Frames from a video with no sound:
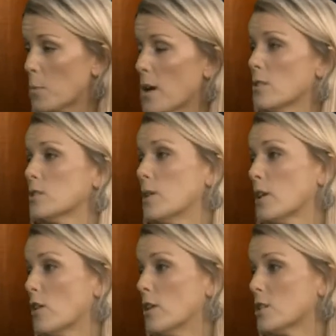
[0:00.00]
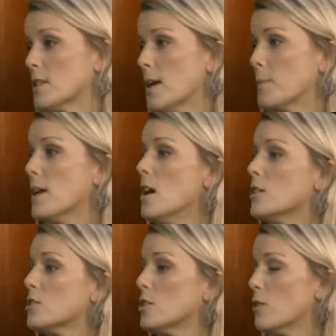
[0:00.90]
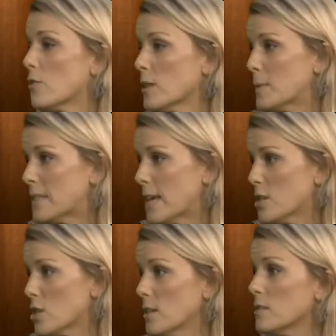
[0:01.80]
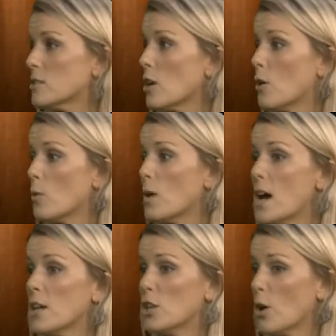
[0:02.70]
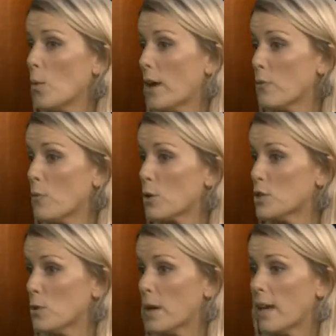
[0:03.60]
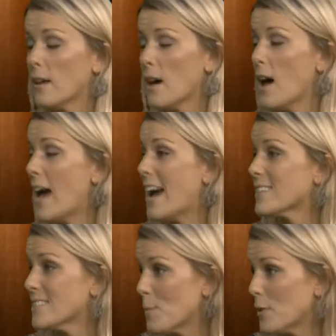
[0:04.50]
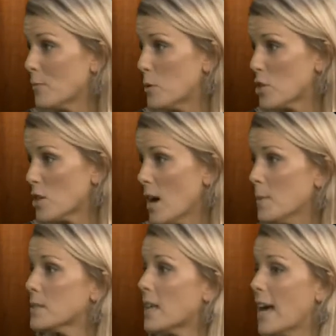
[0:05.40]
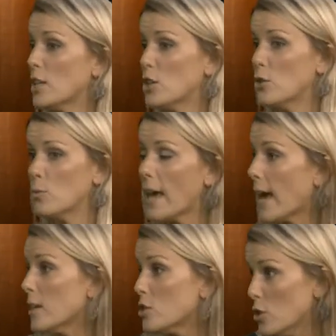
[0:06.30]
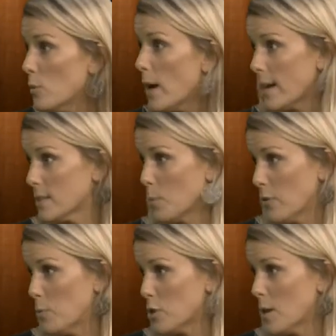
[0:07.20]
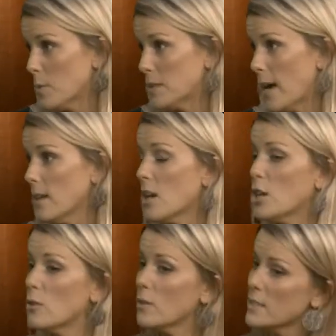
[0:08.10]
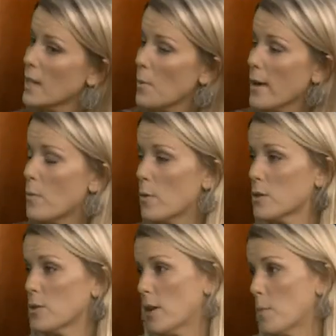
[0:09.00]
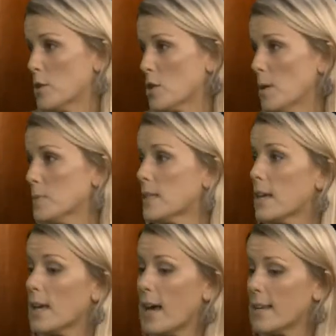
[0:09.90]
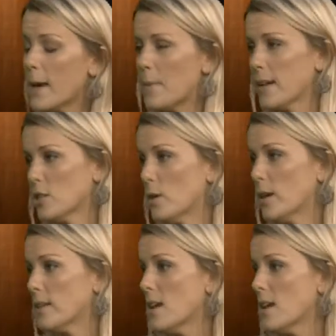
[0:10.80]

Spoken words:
but we also encourage them to know their limitations. So, you know, if we're doing X number of push-ups and you can't do X number of push-ups yet, you can take a break while we're doing our push-ups and get back to it.